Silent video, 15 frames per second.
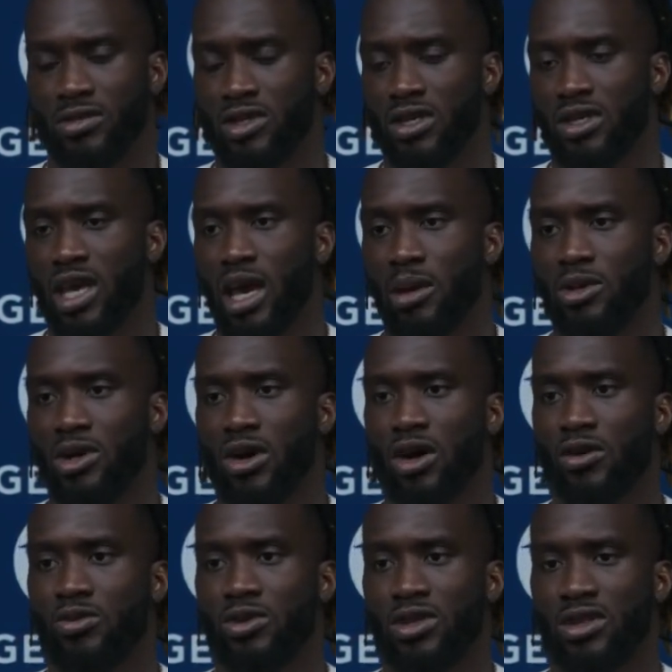to cap it
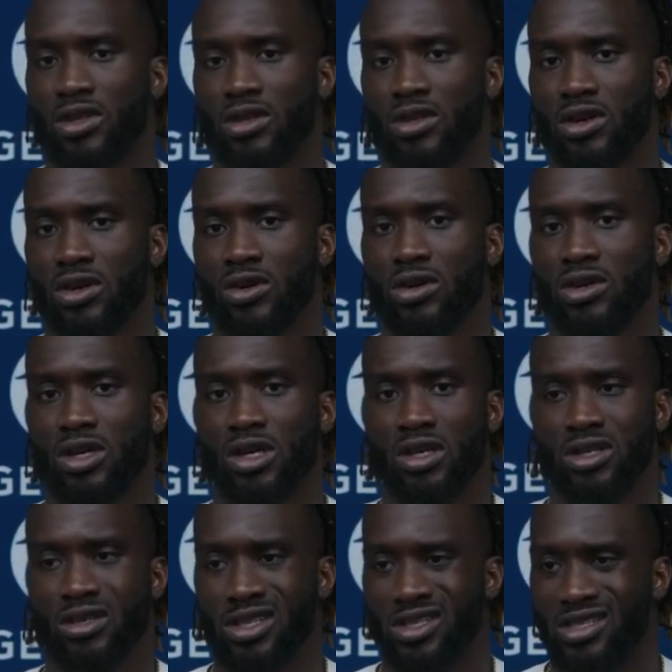off with, you
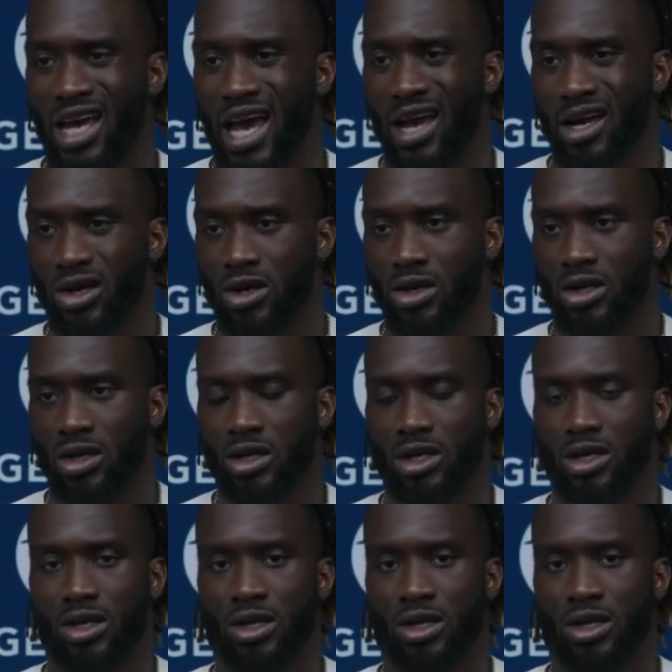know, a dagger,